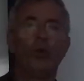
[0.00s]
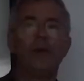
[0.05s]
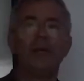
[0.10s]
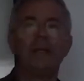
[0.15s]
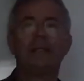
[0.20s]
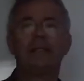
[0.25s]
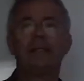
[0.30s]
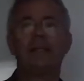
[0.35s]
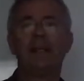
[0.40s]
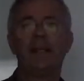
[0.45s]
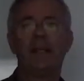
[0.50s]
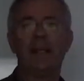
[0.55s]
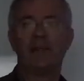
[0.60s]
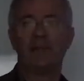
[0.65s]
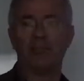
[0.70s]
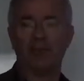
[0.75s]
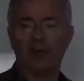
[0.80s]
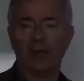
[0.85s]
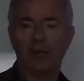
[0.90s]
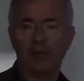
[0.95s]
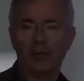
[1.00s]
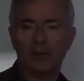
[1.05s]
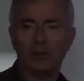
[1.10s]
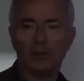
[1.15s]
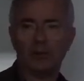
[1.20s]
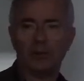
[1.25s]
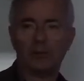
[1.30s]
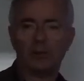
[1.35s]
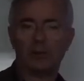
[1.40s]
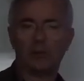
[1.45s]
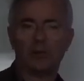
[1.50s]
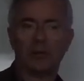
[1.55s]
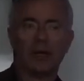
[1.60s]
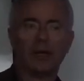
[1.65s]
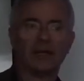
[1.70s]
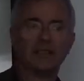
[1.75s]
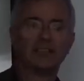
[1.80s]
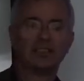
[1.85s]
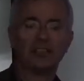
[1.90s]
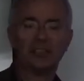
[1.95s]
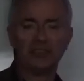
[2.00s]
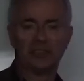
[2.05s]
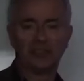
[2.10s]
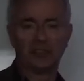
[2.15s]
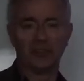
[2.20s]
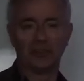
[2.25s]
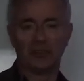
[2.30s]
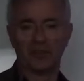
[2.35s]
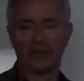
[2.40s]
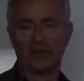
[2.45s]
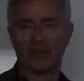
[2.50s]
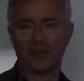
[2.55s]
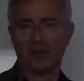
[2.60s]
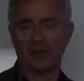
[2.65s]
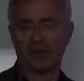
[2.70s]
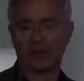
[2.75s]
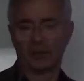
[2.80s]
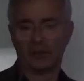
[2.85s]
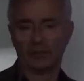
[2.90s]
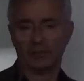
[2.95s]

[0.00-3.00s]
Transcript: we deliver IT services.